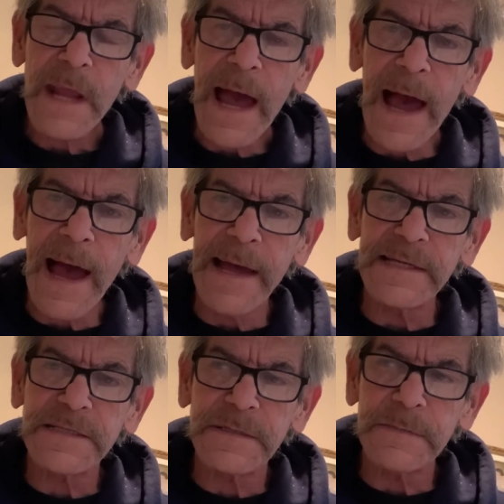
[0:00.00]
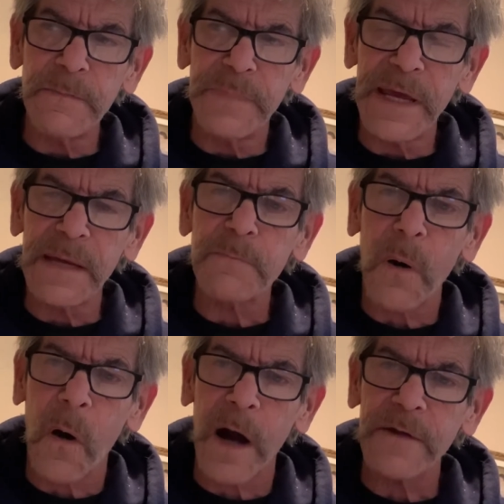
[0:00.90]
as being
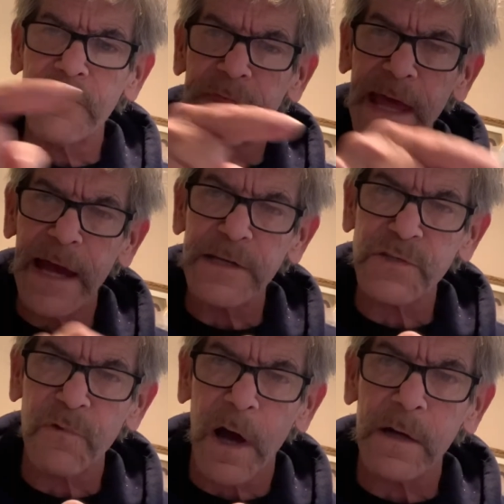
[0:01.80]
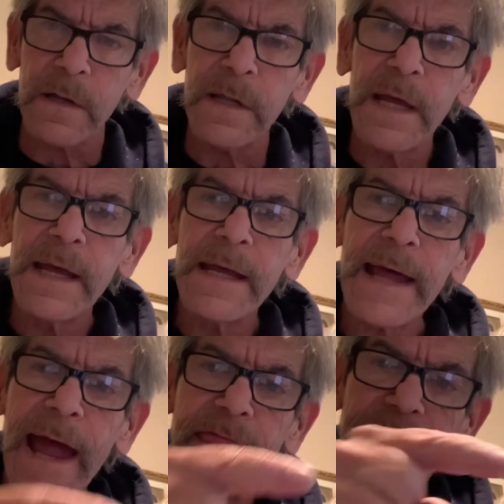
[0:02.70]
part of their struggle,
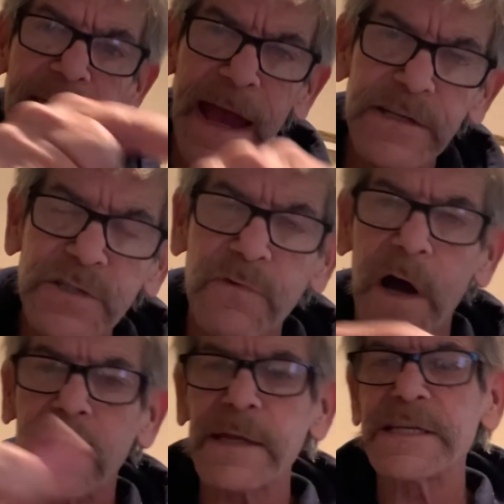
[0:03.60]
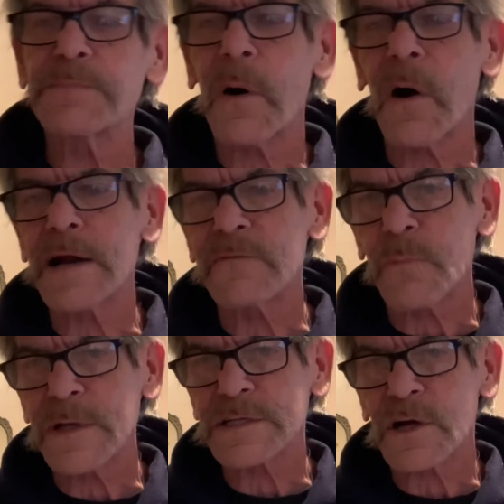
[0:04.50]
and their struggle is part of
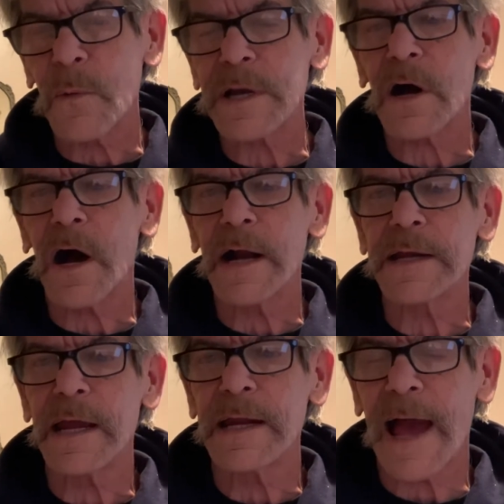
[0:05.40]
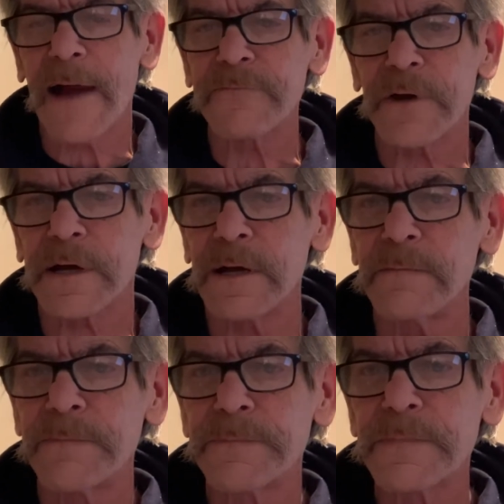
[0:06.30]
what's going on in Africa.
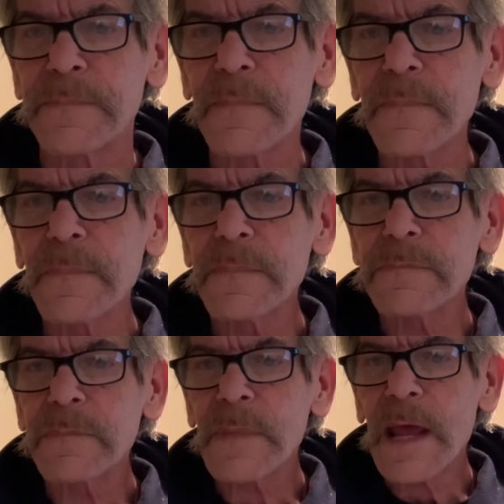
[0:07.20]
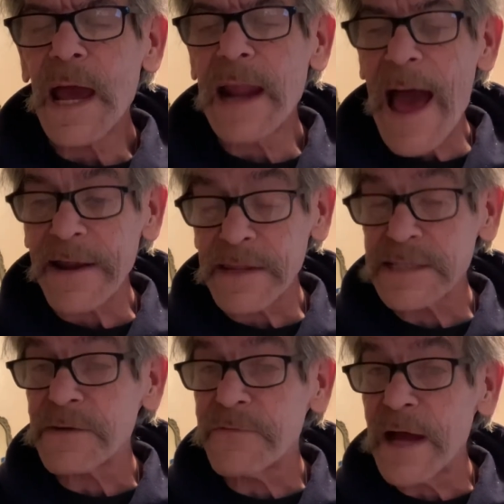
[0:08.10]
And out of
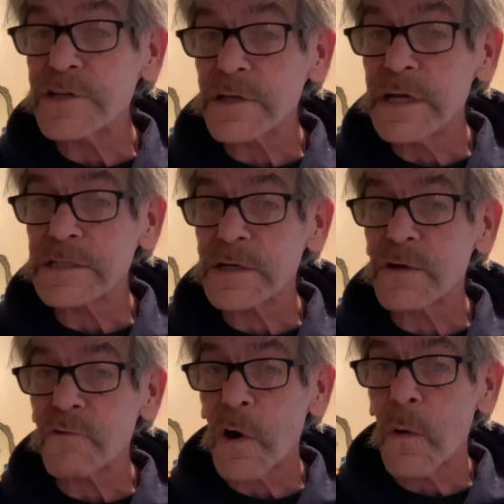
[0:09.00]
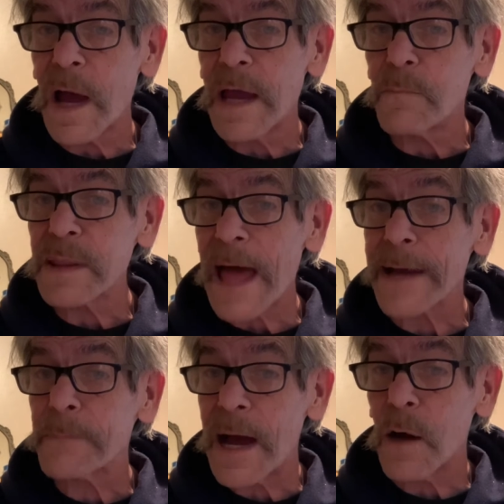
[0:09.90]
this eventually is going to grow a
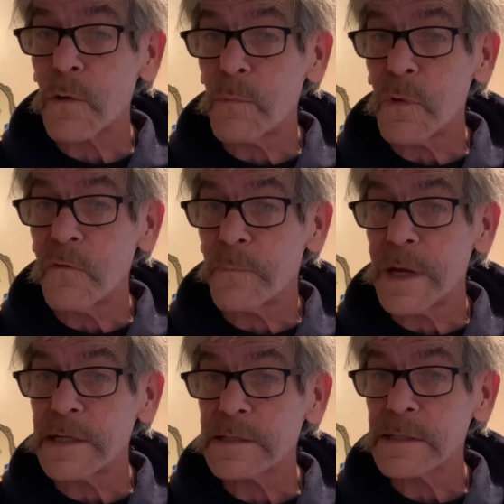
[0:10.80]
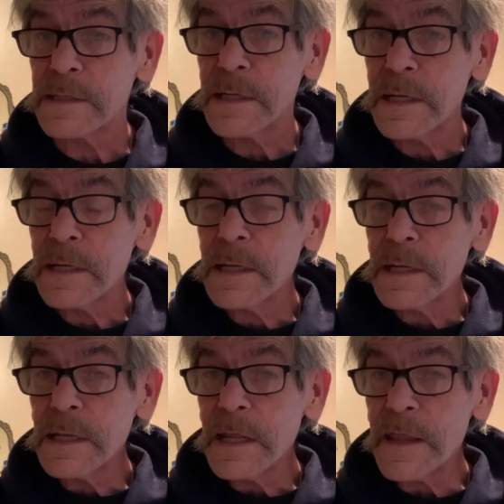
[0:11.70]
Black Power movement
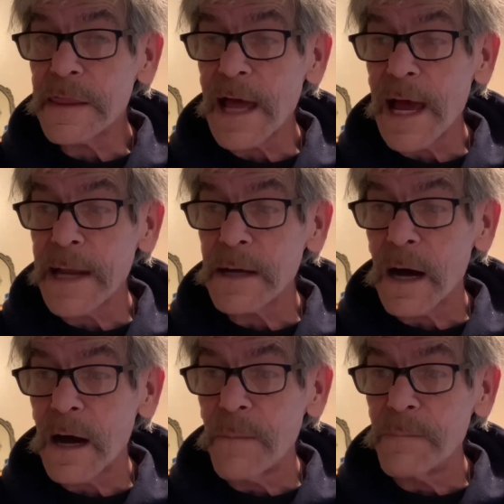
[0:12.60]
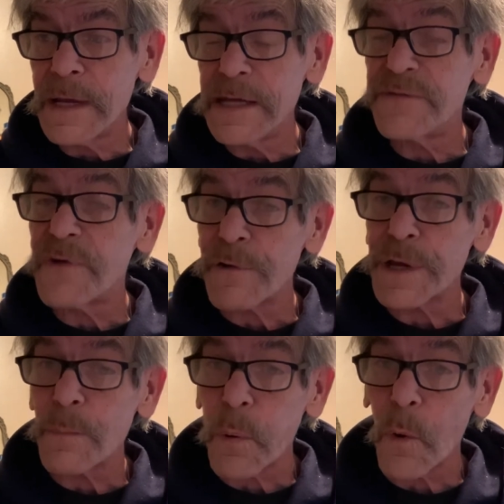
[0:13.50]
that is very
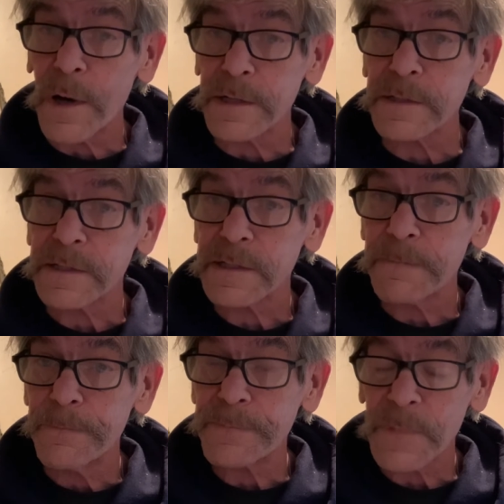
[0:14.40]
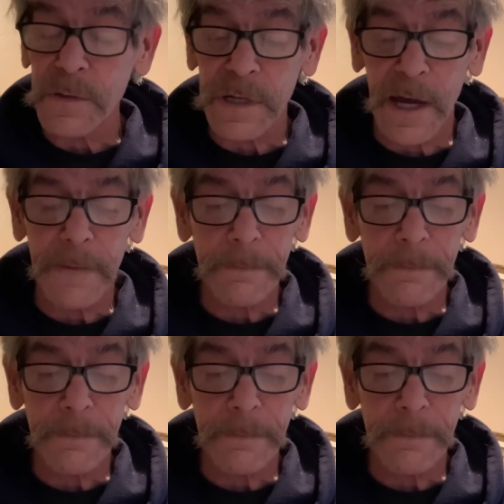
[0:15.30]
important, okay?